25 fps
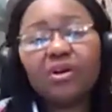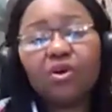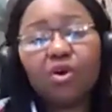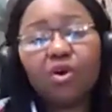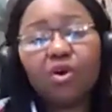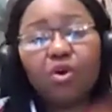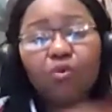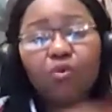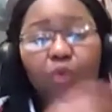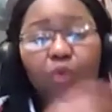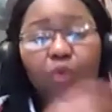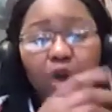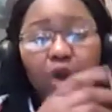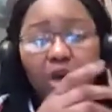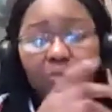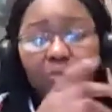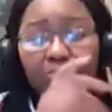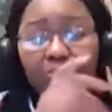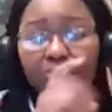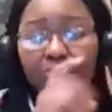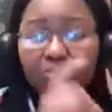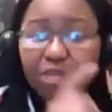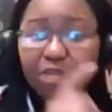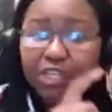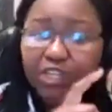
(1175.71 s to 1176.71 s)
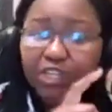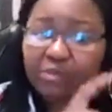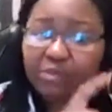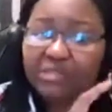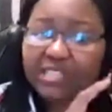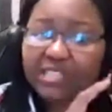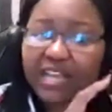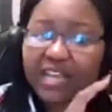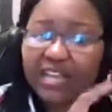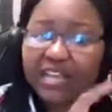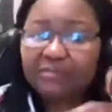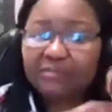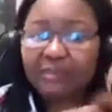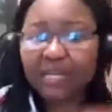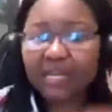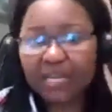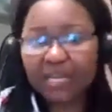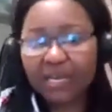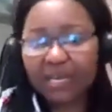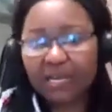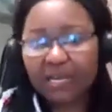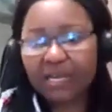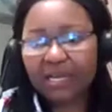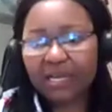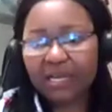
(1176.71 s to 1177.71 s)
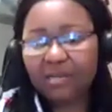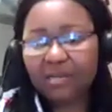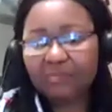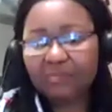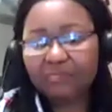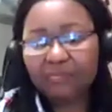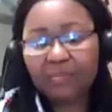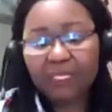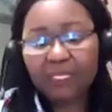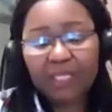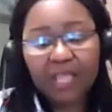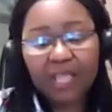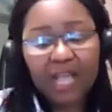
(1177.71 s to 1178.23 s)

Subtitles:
or 1 medium-sized banana,